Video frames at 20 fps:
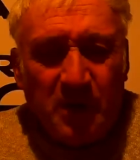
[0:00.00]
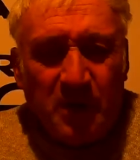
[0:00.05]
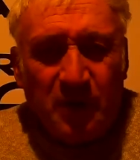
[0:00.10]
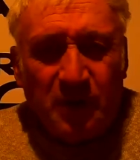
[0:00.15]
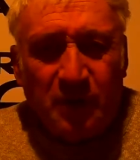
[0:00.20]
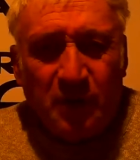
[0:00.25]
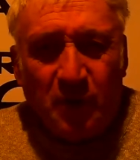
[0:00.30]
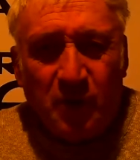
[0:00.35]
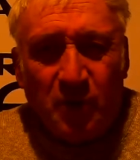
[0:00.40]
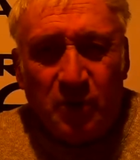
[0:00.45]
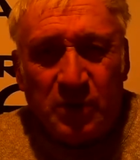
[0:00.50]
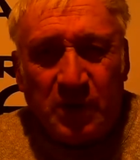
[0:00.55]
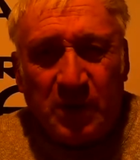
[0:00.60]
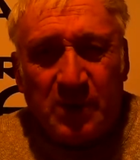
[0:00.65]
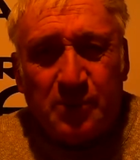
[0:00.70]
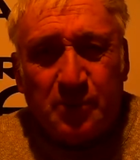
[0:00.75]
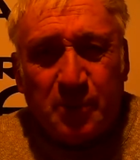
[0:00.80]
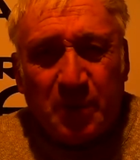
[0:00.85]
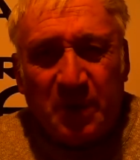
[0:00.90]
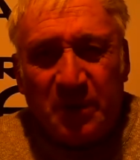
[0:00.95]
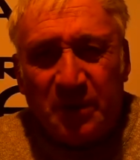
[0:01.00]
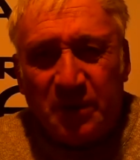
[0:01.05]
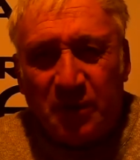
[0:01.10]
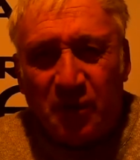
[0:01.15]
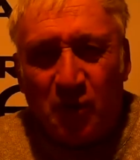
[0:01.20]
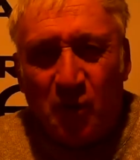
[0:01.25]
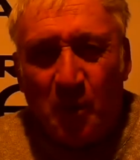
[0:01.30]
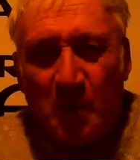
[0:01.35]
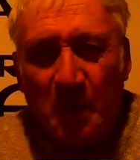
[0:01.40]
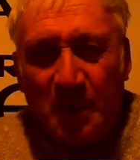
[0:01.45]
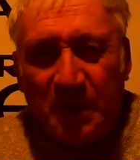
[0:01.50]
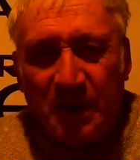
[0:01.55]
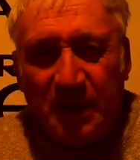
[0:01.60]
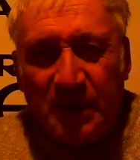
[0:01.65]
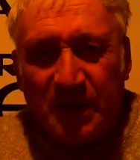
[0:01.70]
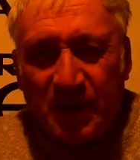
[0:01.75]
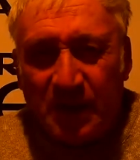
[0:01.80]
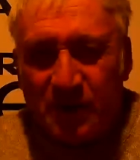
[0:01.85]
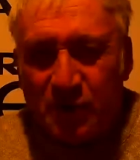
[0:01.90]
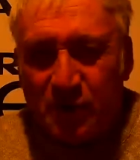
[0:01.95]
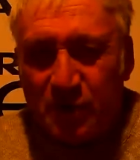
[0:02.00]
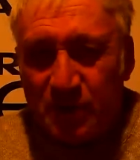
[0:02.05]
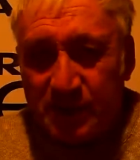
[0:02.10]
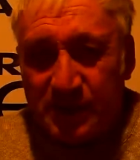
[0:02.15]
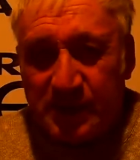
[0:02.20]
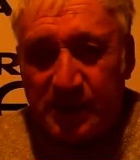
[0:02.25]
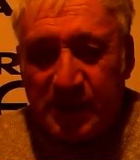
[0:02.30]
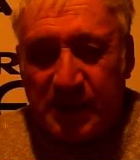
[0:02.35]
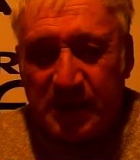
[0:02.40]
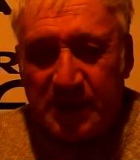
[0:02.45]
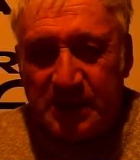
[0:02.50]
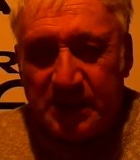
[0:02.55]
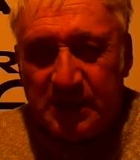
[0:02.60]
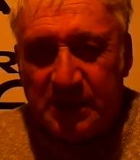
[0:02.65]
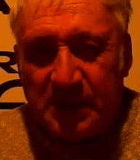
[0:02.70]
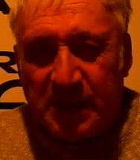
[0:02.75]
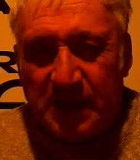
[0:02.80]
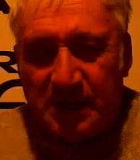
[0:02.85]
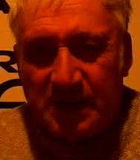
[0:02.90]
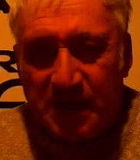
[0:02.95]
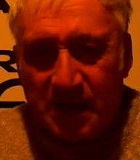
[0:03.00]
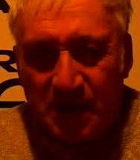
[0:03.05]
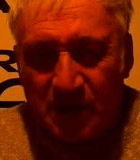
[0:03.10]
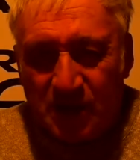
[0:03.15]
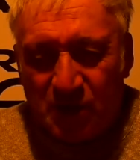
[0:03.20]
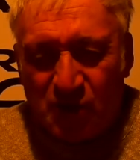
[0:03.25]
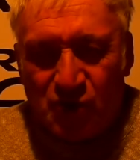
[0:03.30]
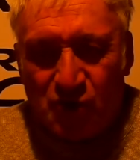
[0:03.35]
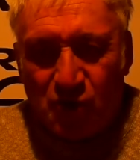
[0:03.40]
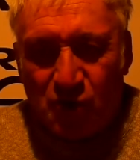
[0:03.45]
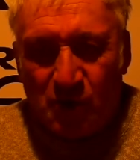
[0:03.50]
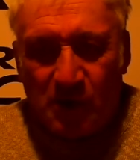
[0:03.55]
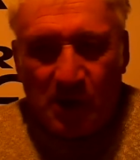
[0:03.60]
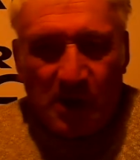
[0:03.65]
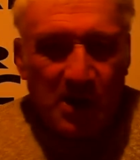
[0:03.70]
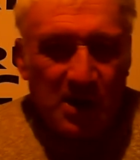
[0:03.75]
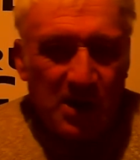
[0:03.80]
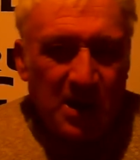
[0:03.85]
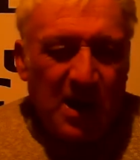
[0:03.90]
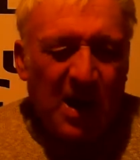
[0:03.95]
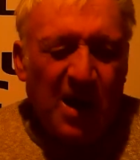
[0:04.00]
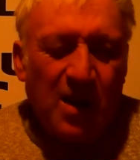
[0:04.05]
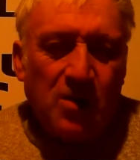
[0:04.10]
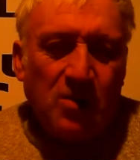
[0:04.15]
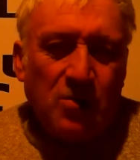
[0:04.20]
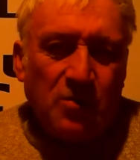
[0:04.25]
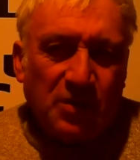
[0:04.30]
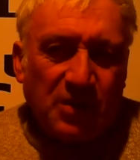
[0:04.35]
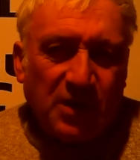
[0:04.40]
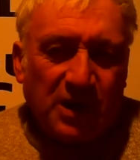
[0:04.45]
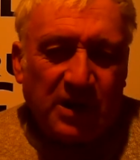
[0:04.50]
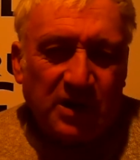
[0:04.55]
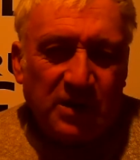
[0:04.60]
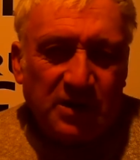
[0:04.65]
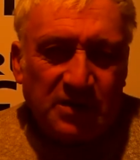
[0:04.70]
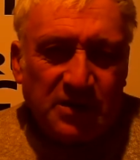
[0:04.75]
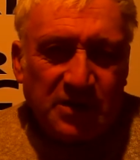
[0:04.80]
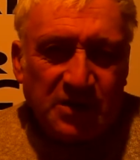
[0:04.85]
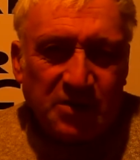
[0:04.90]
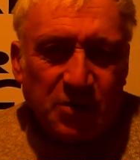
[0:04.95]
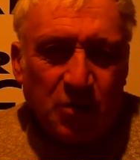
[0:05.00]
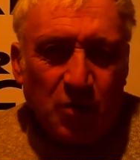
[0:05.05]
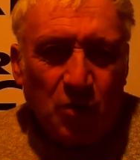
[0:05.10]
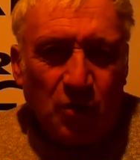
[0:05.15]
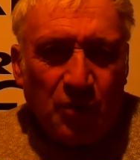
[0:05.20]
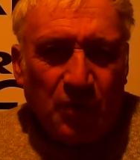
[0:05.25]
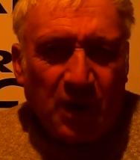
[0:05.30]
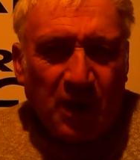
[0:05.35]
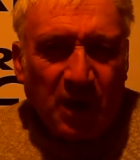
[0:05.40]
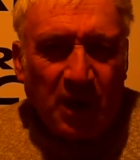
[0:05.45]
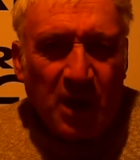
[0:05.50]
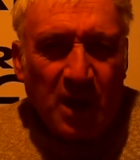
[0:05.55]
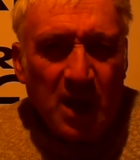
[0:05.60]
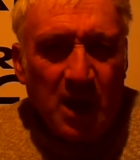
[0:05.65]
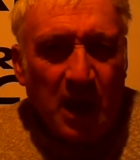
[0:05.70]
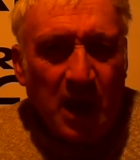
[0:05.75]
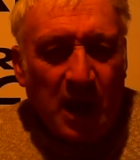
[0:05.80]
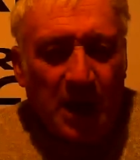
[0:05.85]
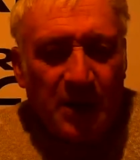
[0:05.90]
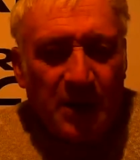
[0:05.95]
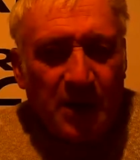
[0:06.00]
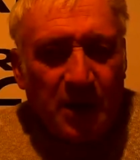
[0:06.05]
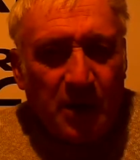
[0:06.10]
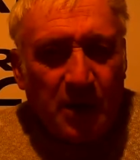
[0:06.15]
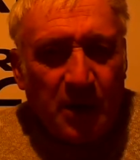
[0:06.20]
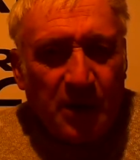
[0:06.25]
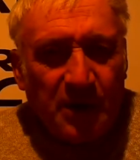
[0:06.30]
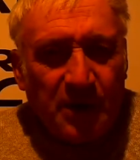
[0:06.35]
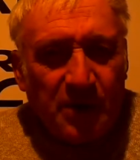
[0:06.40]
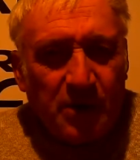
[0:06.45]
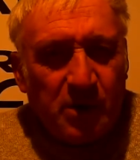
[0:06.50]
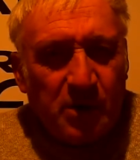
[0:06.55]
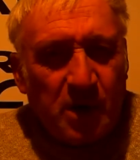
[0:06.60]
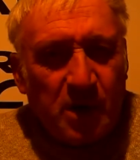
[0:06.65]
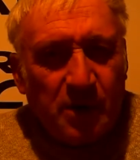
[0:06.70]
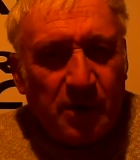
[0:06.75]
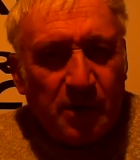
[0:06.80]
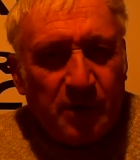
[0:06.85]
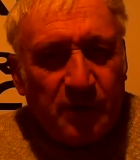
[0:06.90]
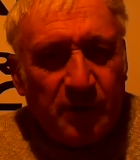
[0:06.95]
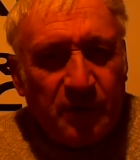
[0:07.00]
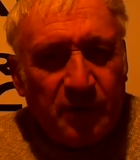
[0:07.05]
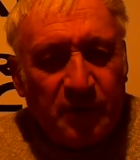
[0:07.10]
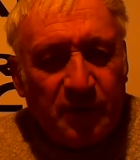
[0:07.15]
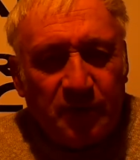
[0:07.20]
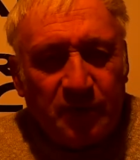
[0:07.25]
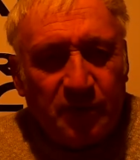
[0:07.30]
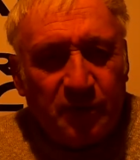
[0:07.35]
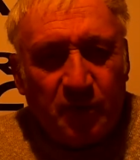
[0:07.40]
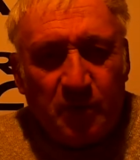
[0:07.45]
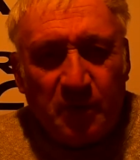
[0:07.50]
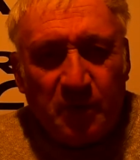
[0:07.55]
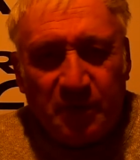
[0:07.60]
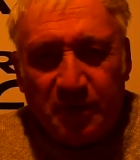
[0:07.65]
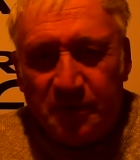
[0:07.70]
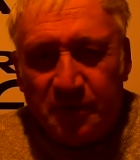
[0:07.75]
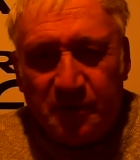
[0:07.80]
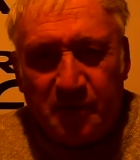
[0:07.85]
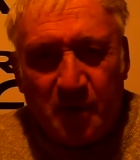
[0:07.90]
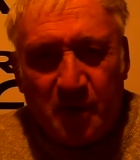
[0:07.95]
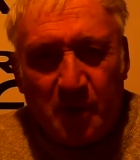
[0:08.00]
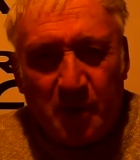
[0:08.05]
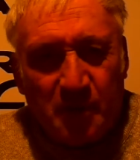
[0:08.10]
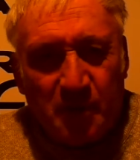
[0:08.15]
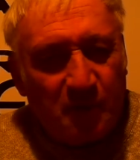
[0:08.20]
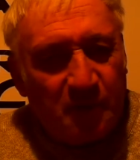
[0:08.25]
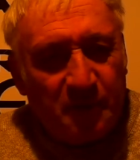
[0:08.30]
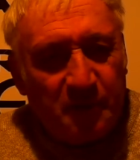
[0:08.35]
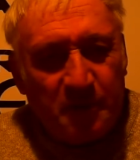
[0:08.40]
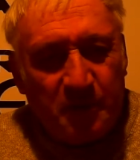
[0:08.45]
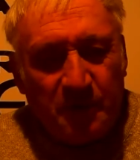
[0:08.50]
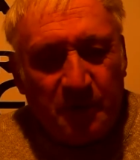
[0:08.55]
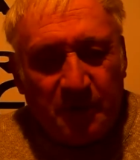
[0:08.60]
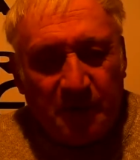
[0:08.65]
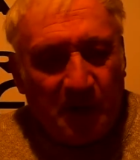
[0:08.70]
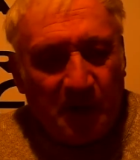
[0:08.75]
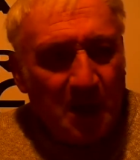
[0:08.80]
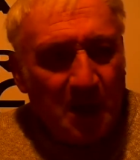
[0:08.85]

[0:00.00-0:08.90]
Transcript: So that brings it home. I think that crystallises that to show you how ridiculous this whole thing, and how Eddie O'Connor is either so misinformed or he's bluffing.